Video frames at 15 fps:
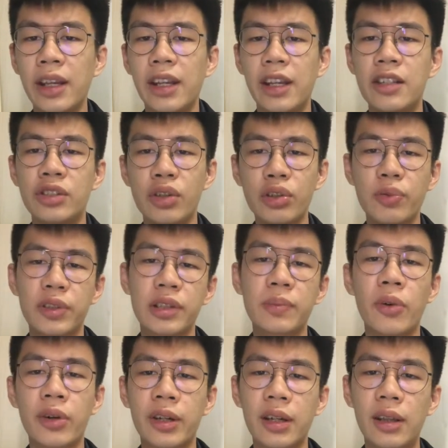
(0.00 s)
In Jones v.
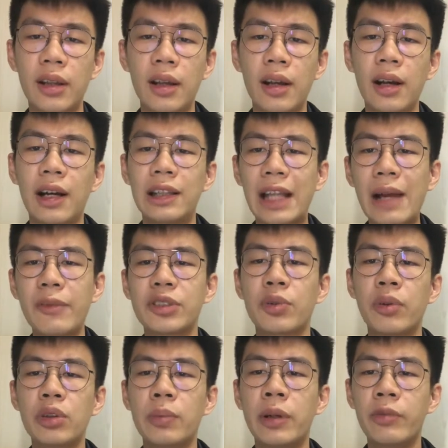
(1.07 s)
Morgan, a land was
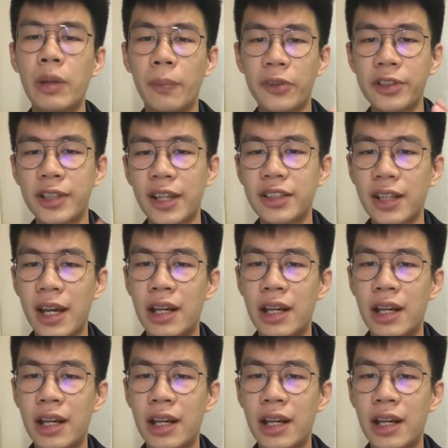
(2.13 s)
going to be repossessed,